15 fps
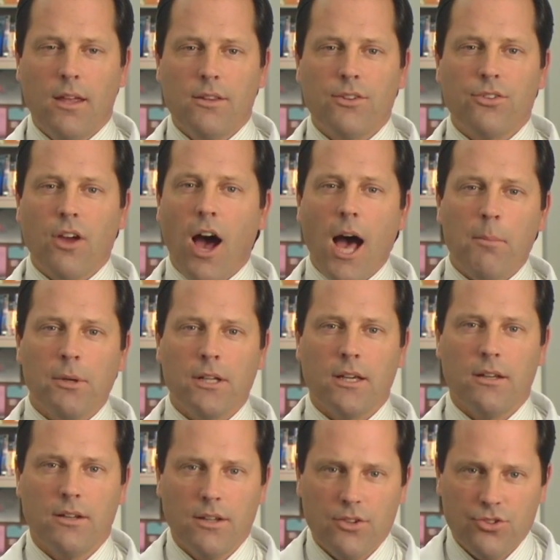This common
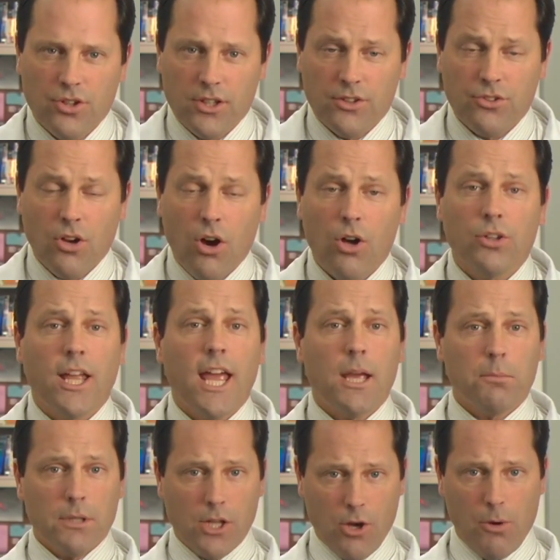condition is called
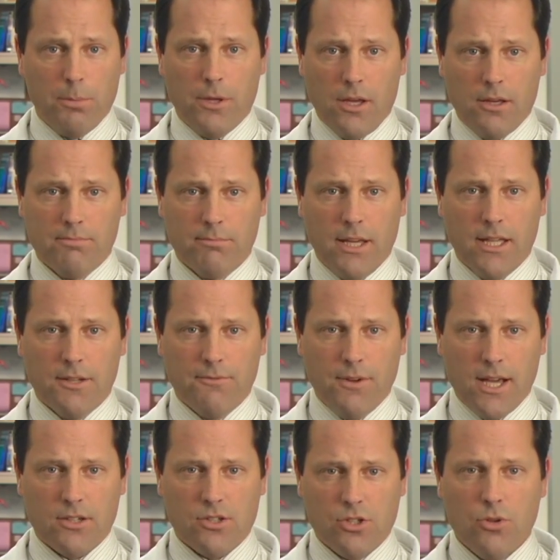amblyopia and
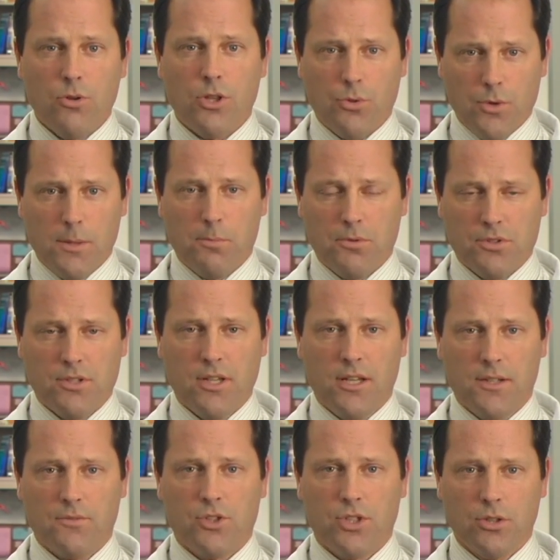affects 2 to
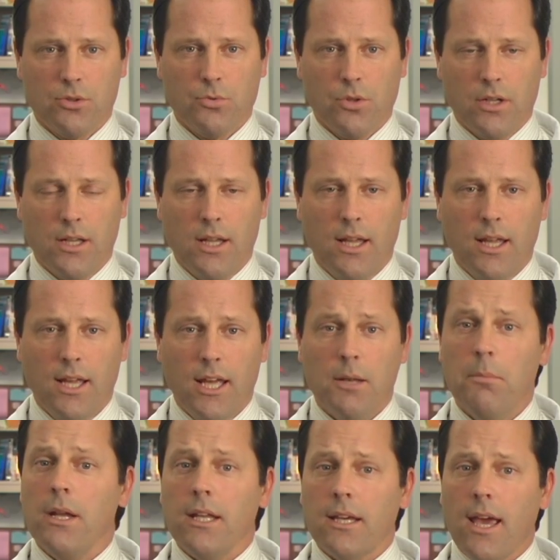3% of children.
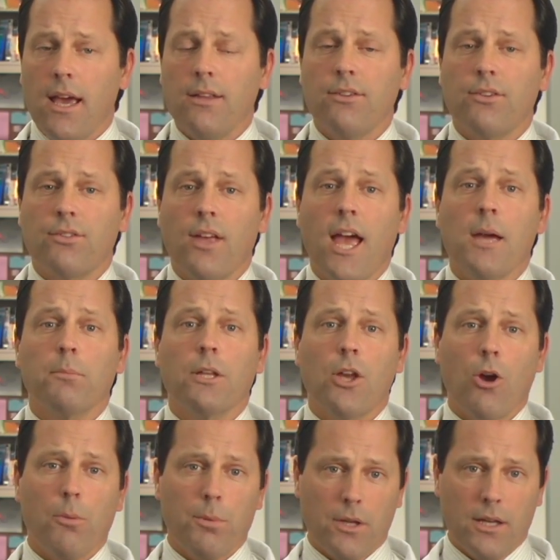In many cases,
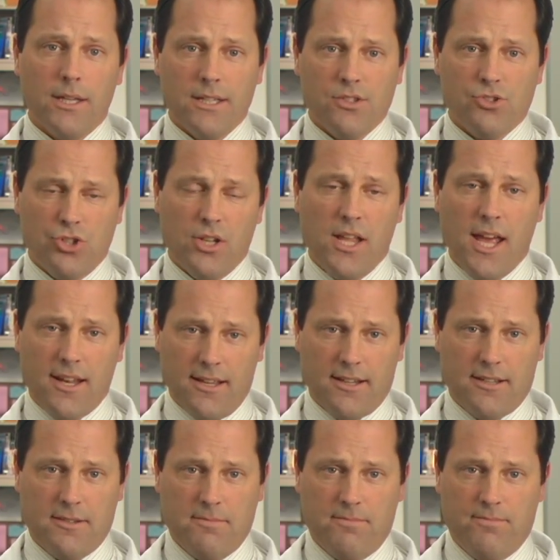amblyopia is
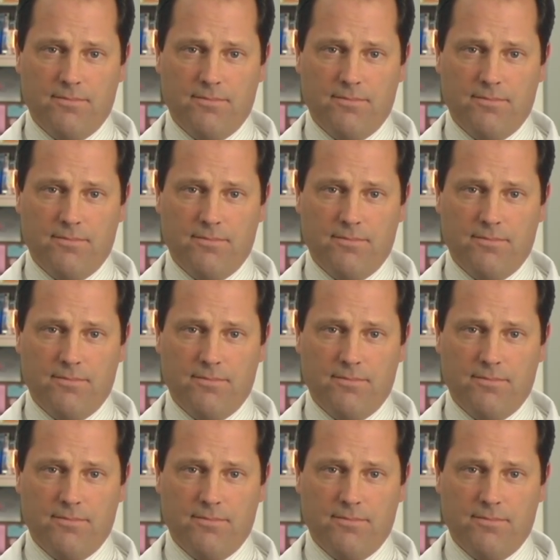genetic.